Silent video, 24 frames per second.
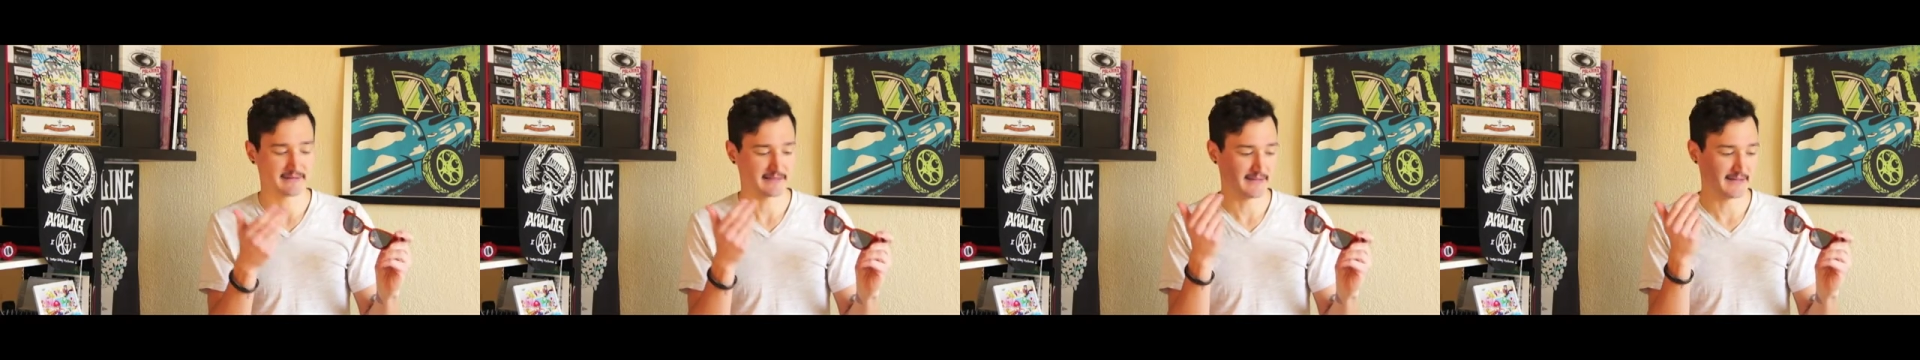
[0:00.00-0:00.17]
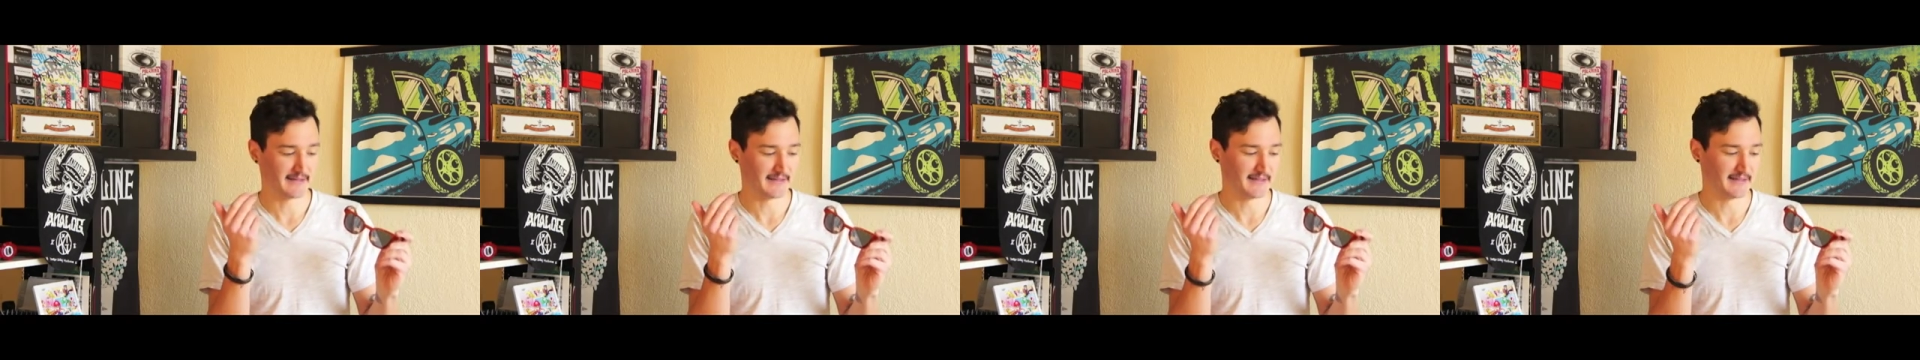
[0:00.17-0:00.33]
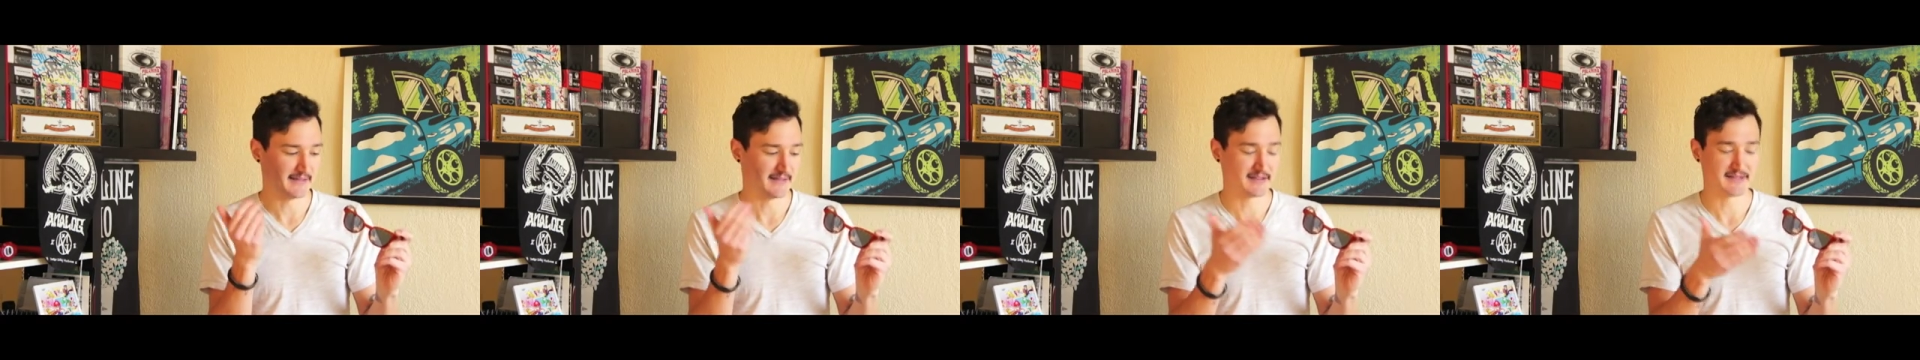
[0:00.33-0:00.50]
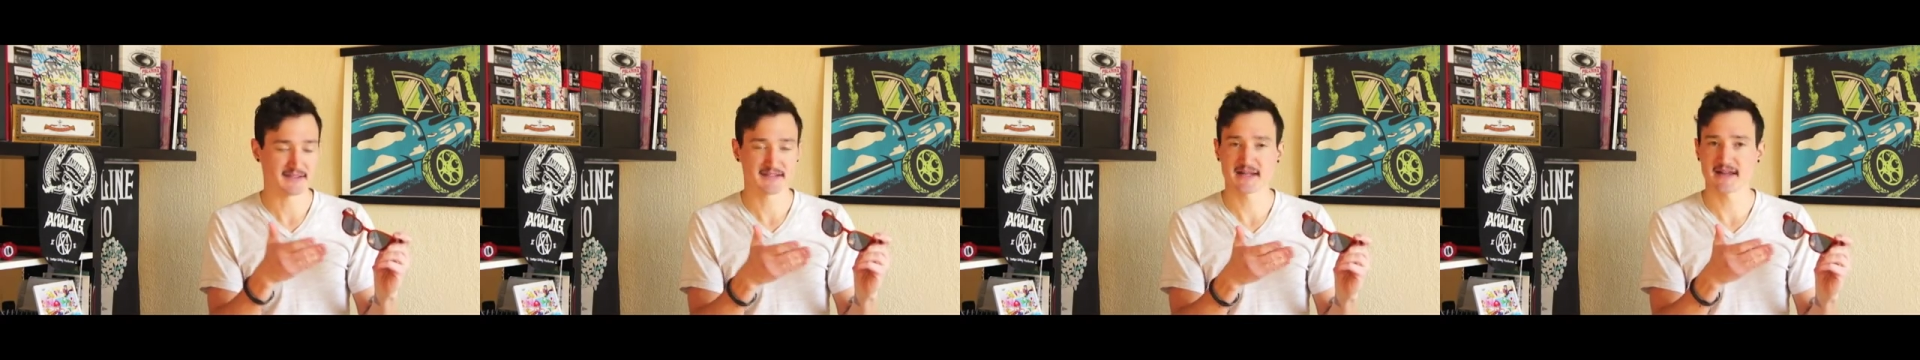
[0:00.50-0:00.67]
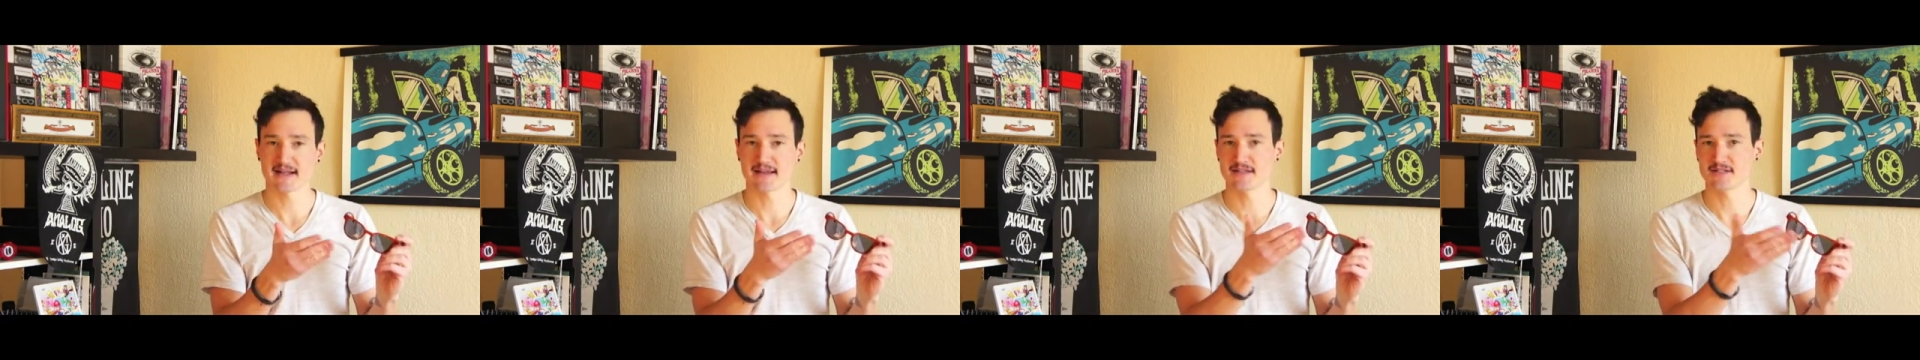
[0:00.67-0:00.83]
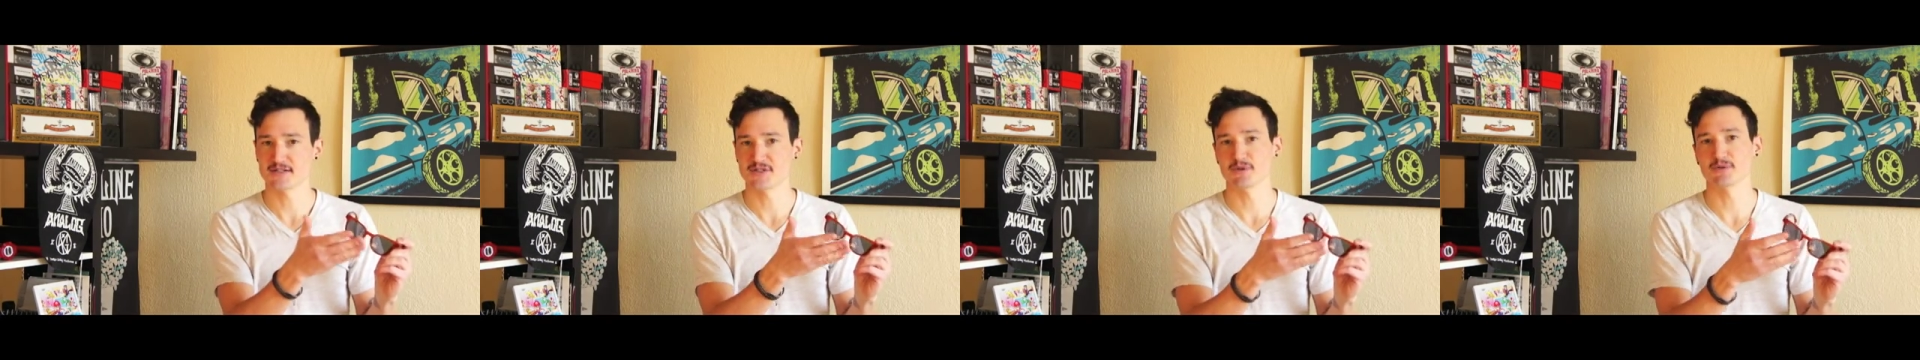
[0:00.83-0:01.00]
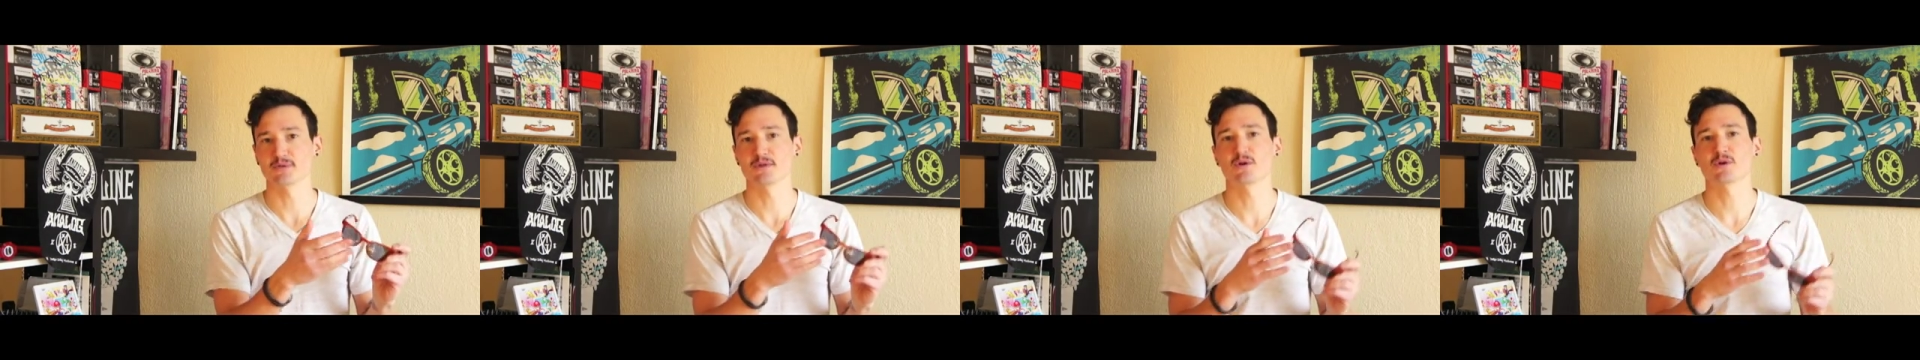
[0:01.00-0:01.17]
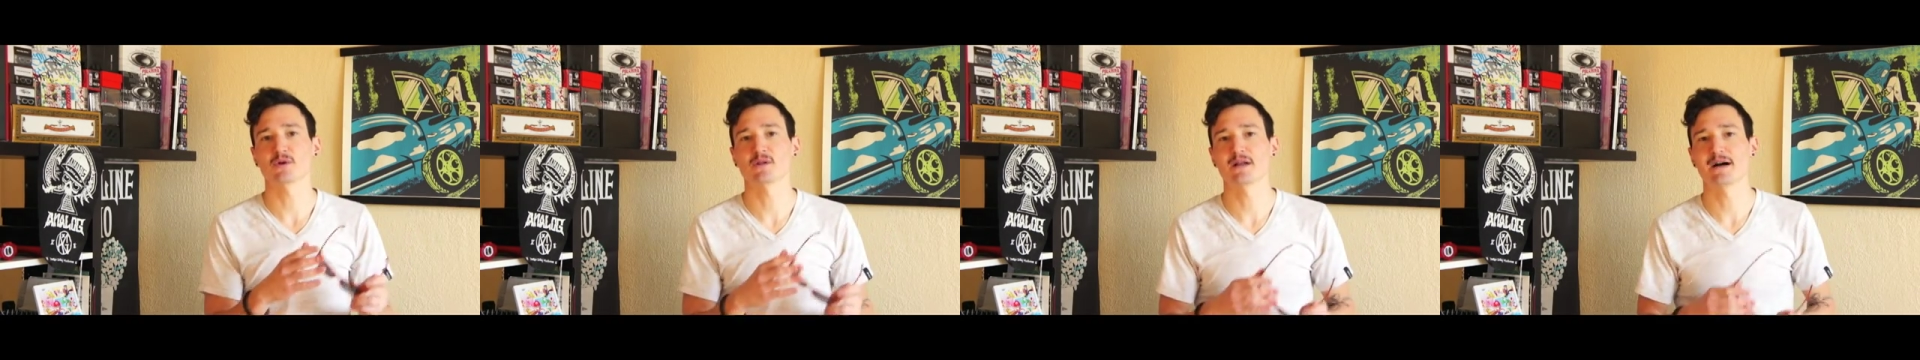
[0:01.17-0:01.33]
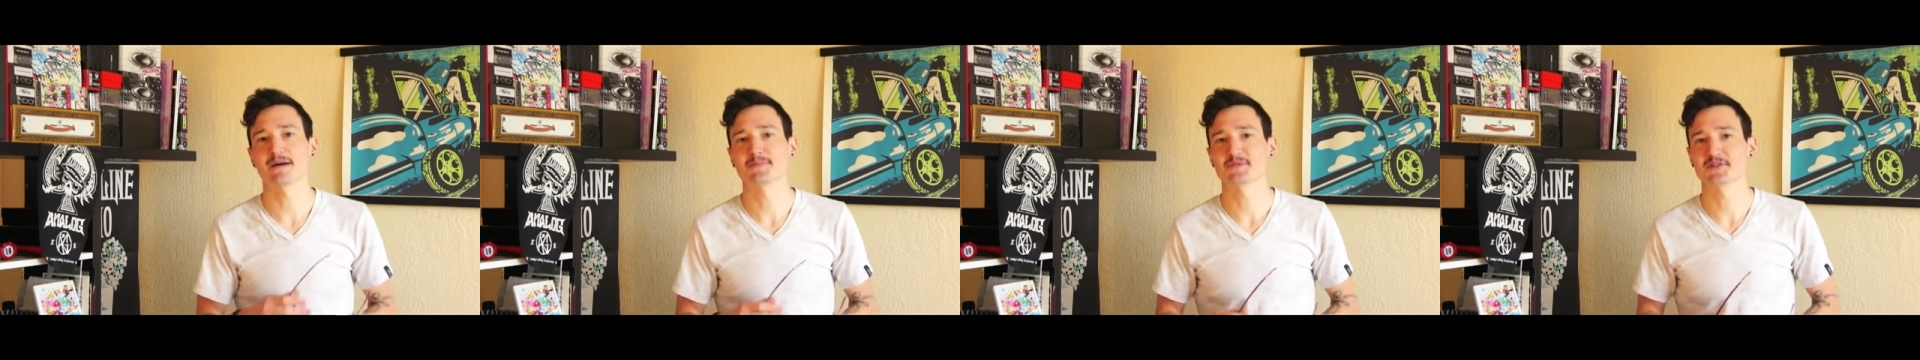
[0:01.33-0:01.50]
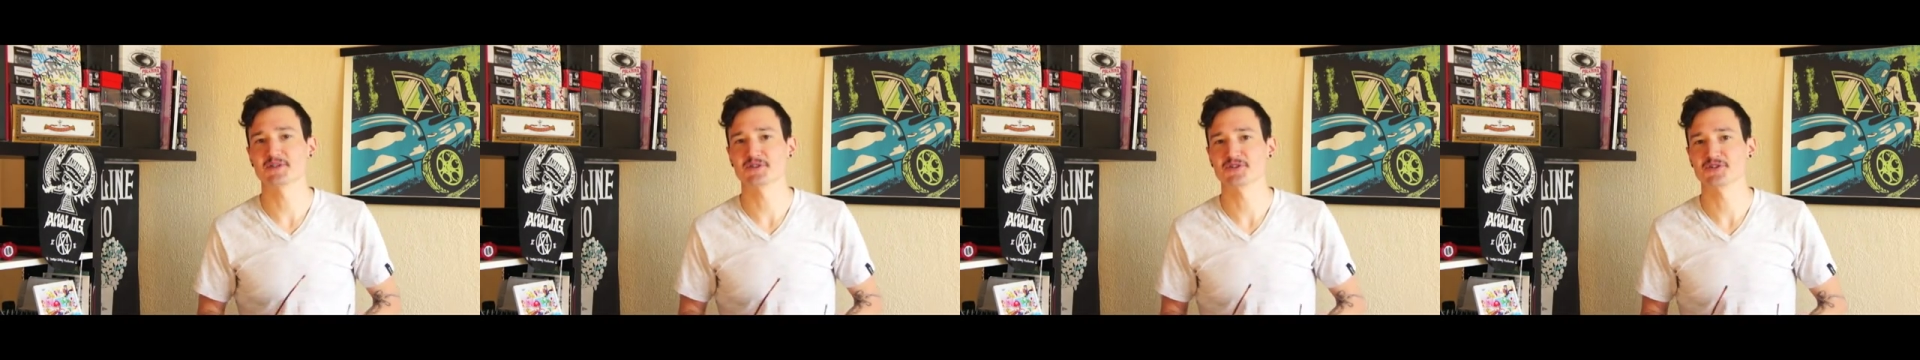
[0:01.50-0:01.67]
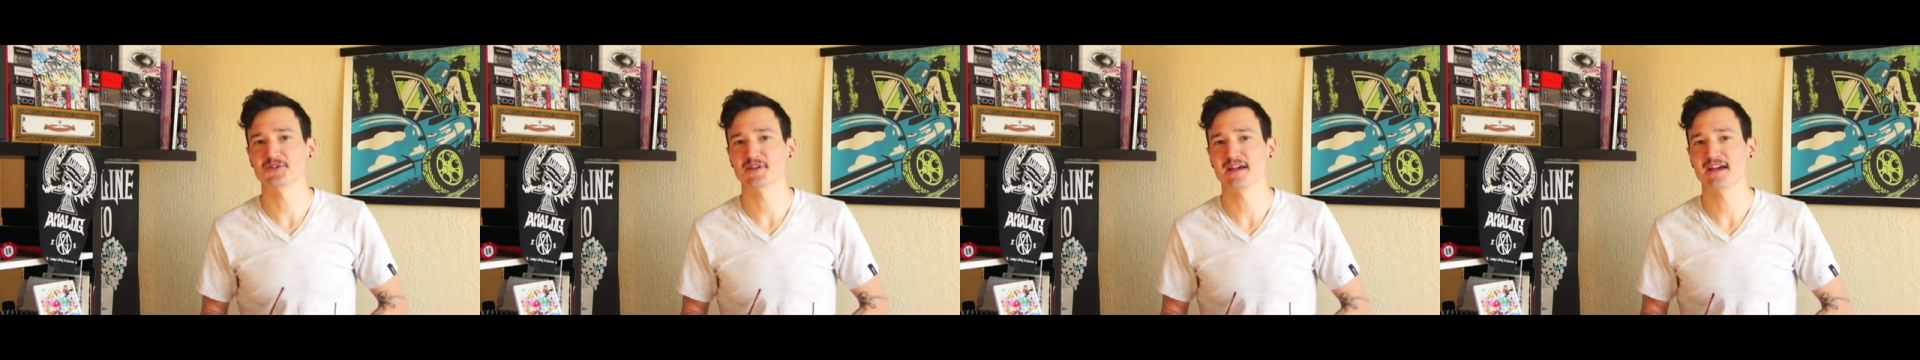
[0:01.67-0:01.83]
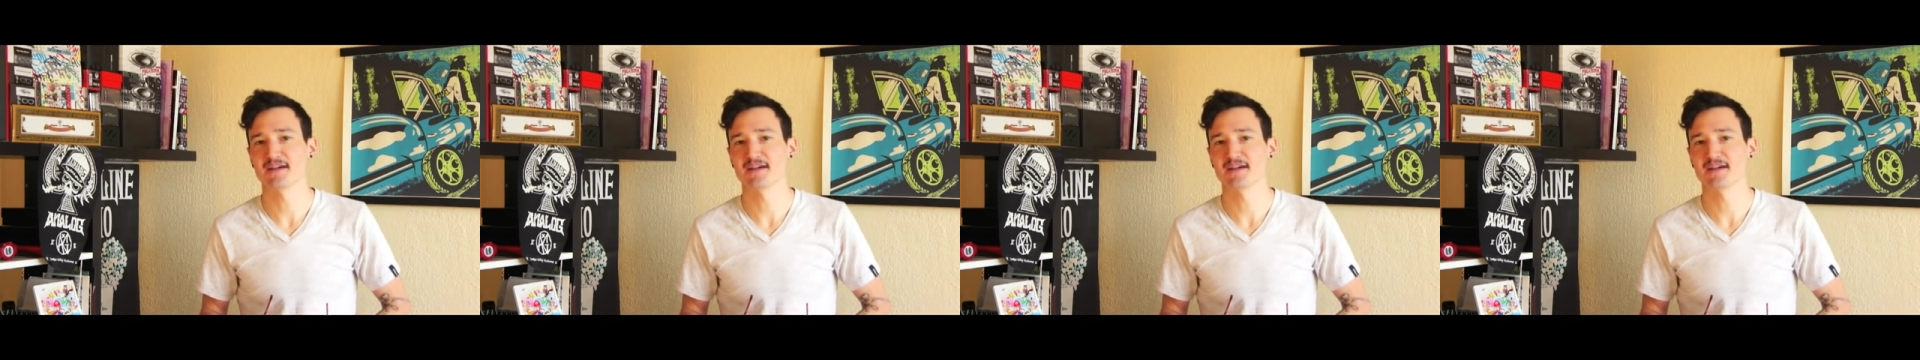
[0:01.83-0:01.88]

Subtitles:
and take it to your local optician to